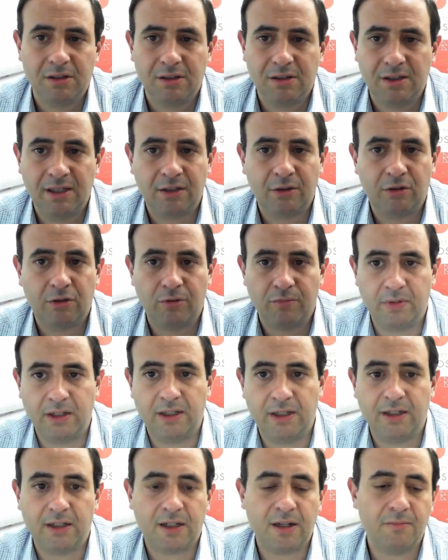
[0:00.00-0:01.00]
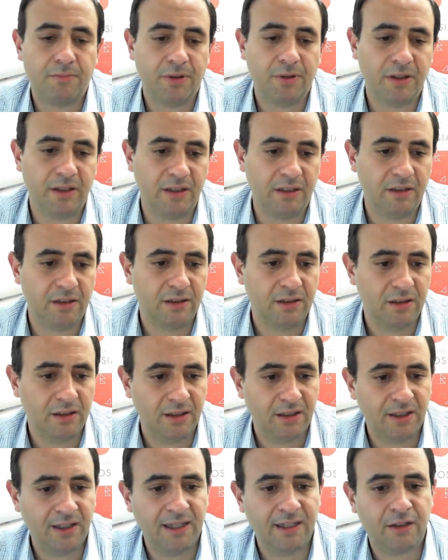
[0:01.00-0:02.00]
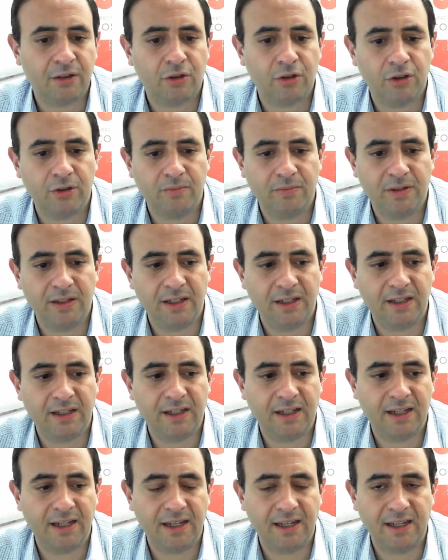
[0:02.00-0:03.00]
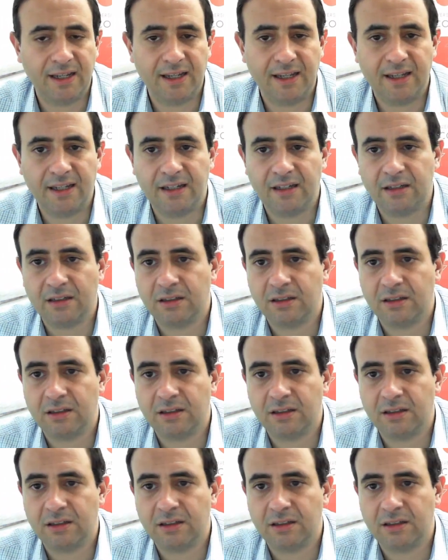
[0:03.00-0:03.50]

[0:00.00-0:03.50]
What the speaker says: It could be a company. It could be a